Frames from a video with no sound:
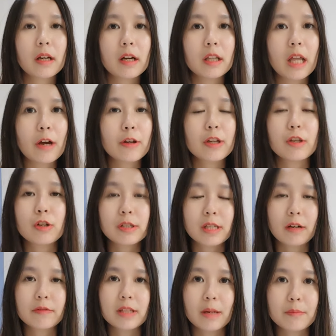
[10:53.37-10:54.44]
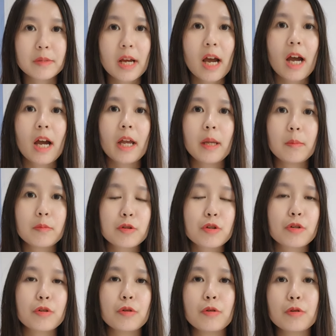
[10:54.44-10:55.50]
allowing yourself some time
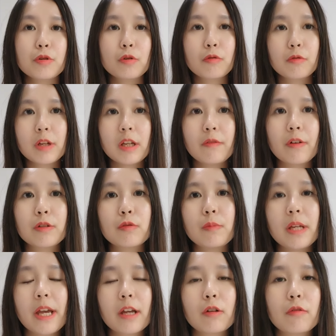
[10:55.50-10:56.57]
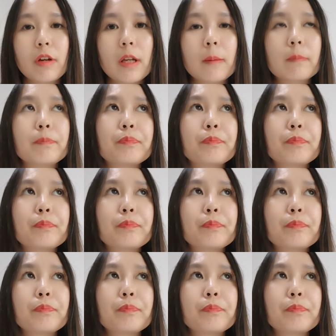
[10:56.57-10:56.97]
to grieve and to be angry,